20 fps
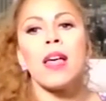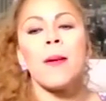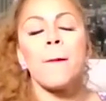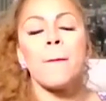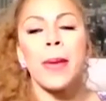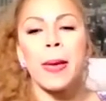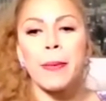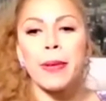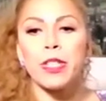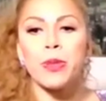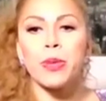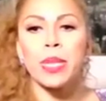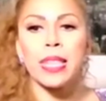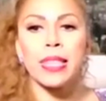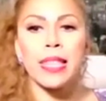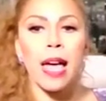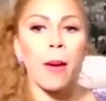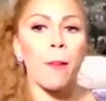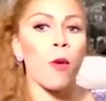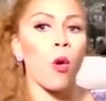maybe doing
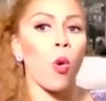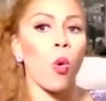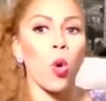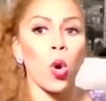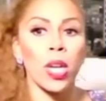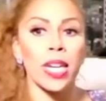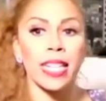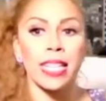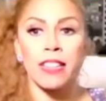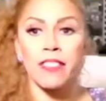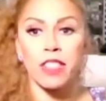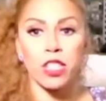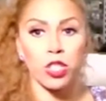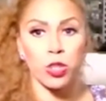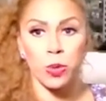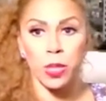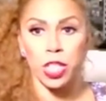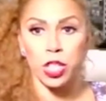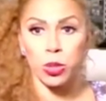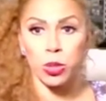them or even
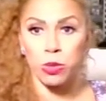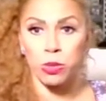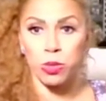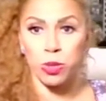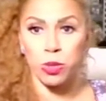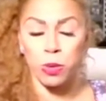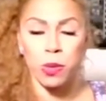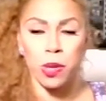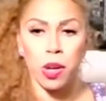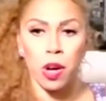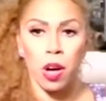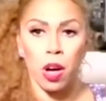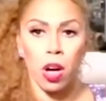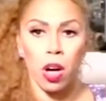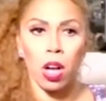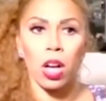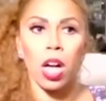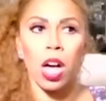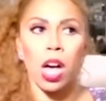doing it through Zoom call.